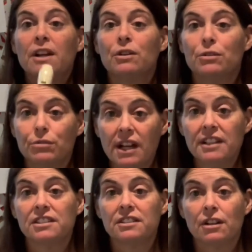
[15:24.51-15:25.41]

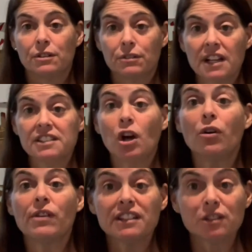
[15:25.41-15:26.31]
Rest, rest, hold,
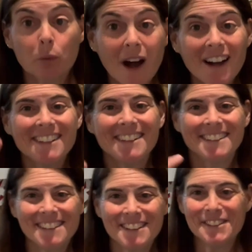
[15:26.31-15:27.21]
rest. 1,
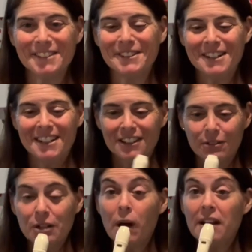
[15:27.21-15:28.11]
2, 3.
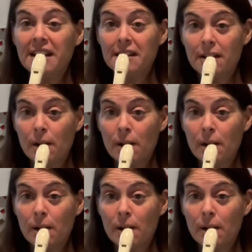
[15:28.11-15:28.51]
One here.